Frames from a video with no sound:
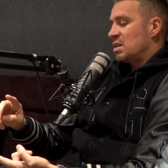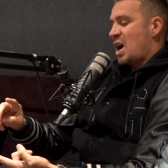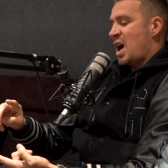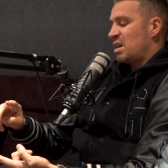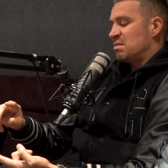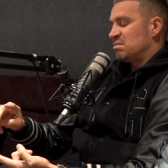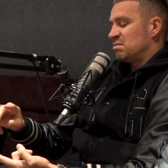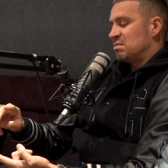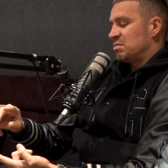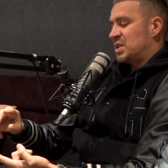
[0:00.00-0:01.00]
like
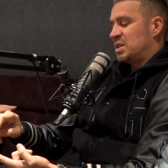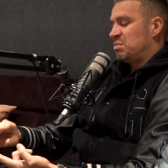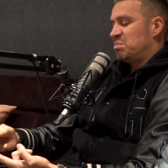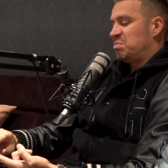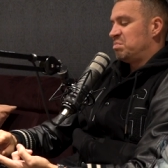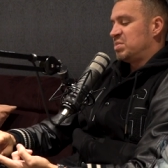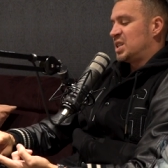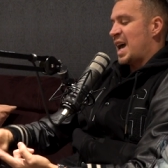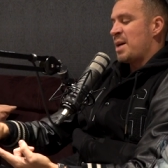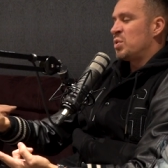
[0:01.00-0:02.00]

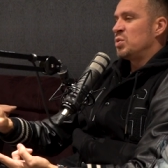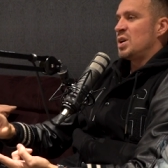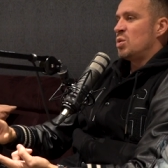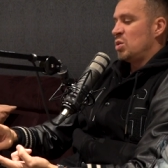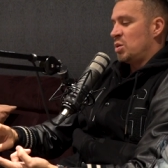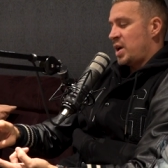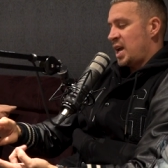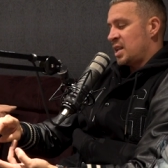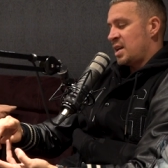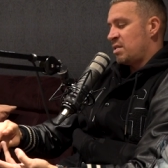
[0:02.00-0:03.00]
gambled it all
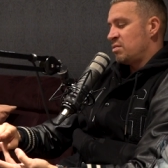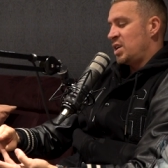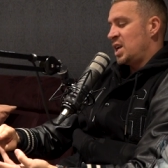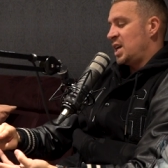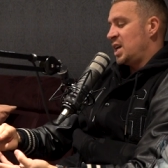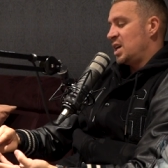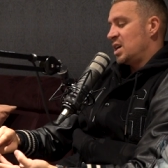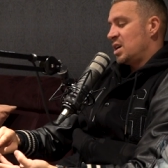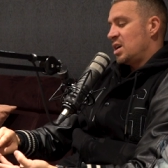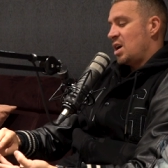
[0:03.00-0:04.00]
away. Never really
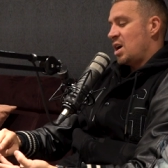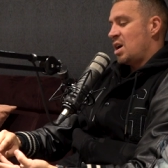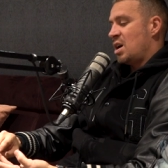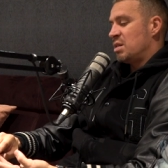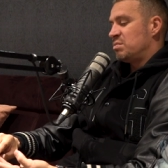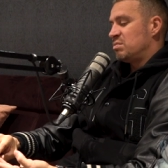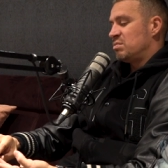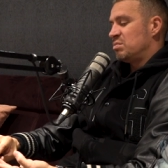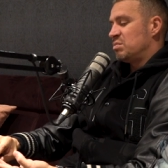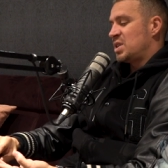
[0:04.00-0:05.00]
uh,
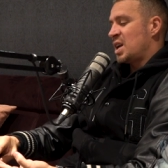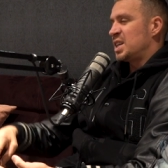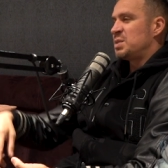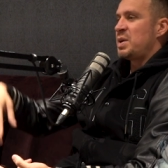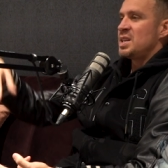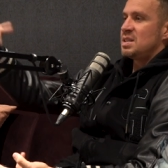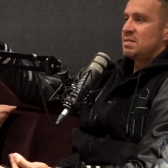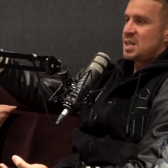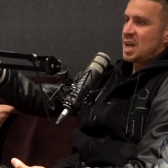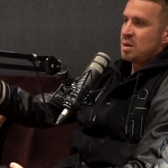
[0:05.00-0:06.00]
done
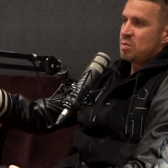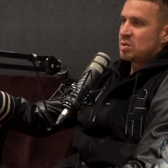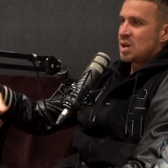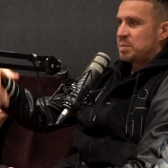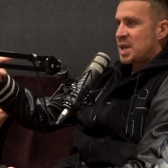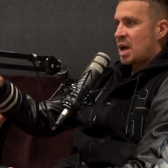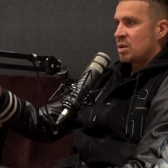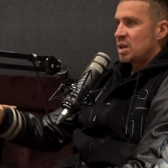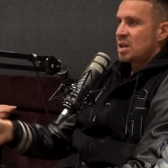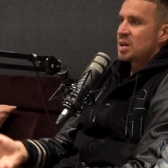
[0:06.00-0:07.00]
expensive tables
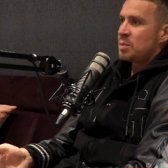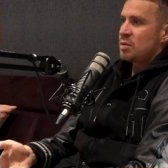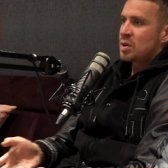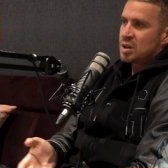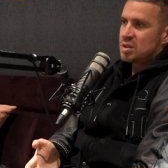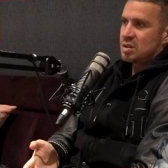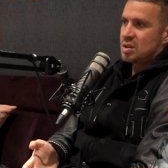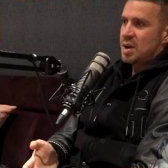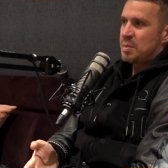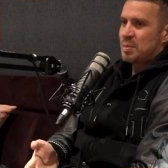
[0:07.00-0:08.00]
uptown. Don't get me wrong, I used to
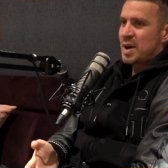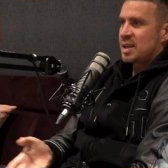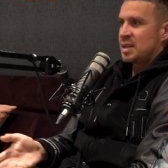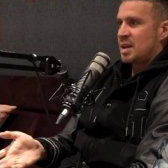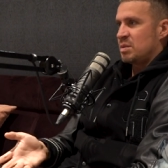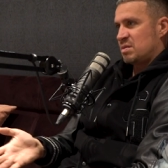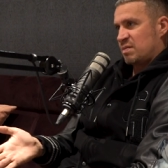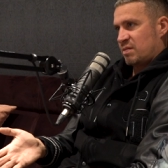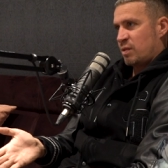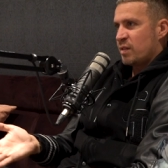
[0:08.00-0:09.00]
do it, but back in the day it was
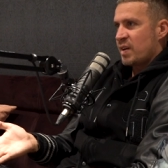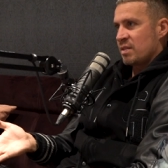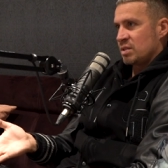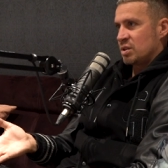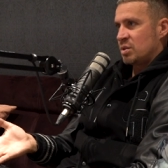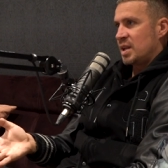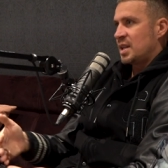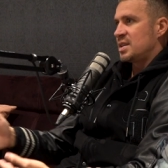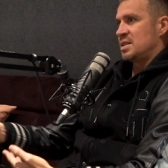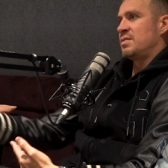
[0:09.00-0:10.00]
four or five hundred quid.
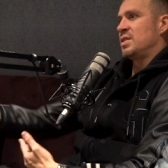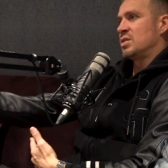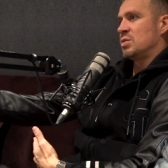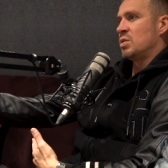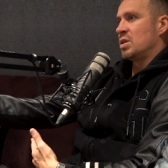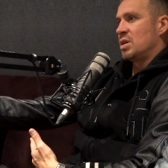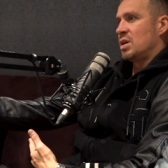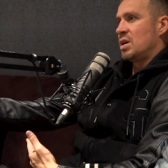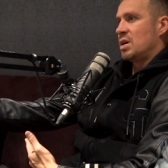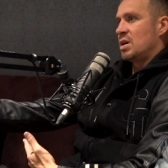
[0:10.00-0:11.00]
That's nothing to what
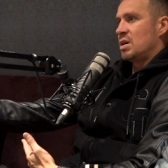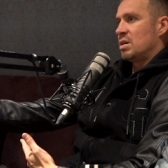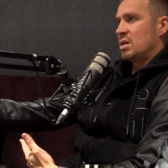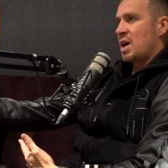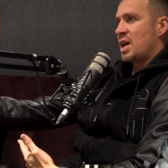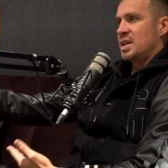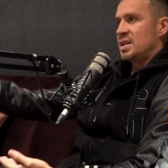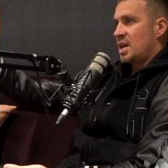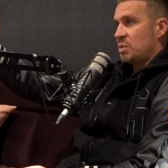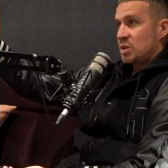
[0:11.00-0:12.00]
like
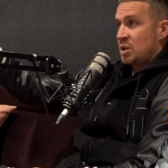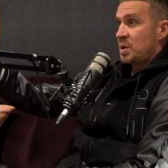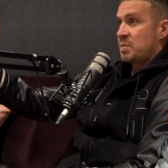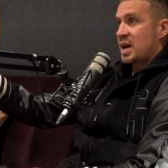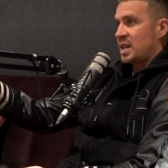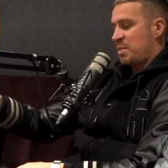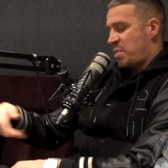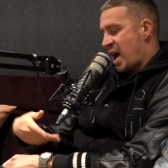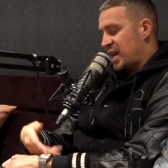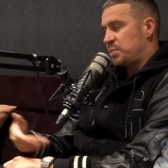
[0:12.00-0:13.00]
they, they were doing back in the day.
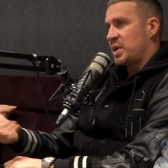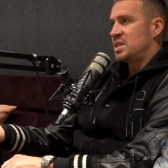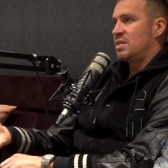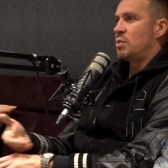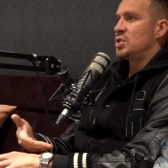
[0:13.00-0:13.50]
Buy expensive